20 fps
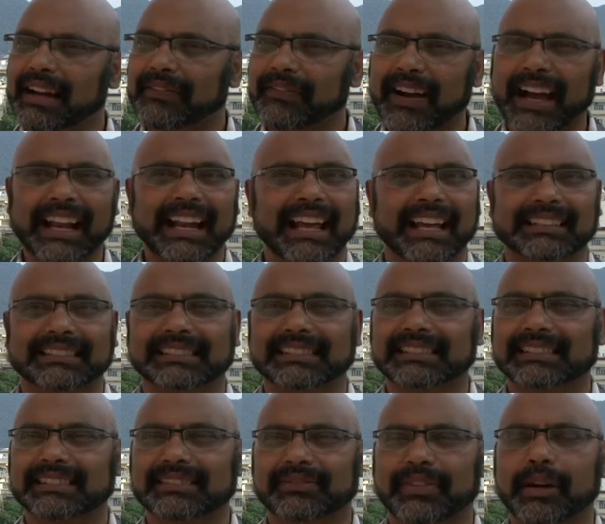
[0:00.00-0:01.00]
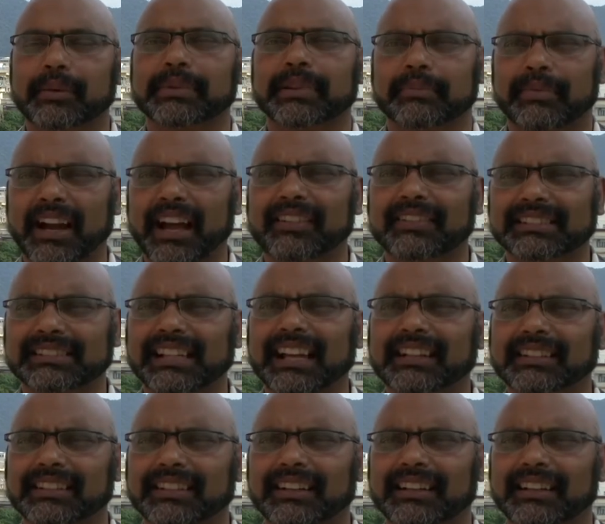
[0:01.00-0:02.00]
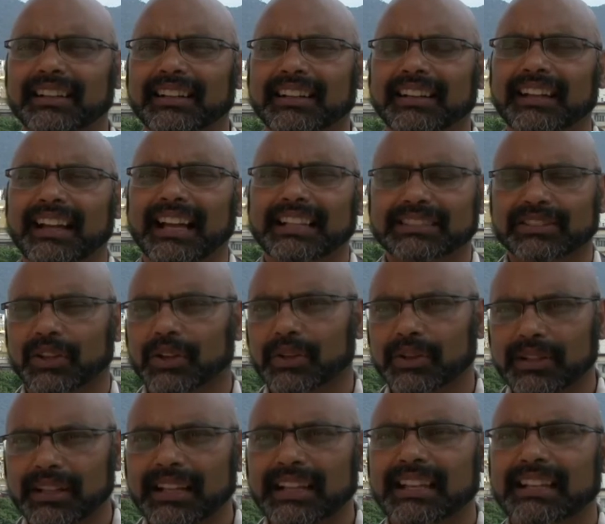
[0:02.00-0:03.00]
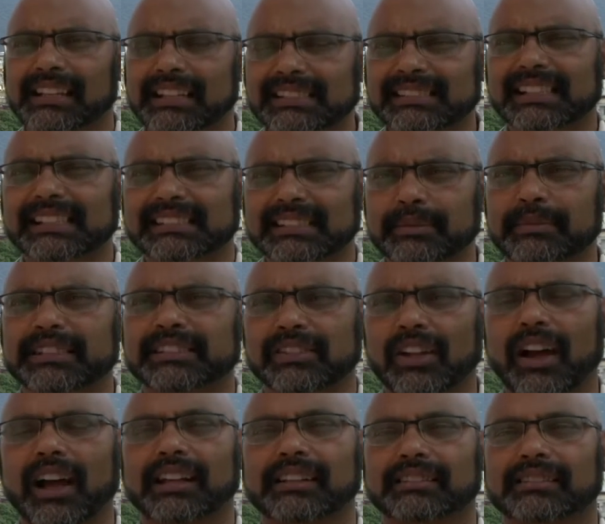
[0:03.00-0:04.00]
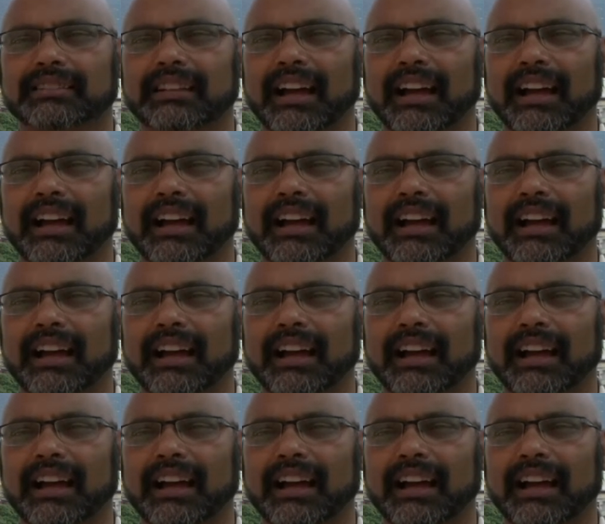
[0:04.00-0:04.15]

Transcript: finances from the private sector. And so this system is not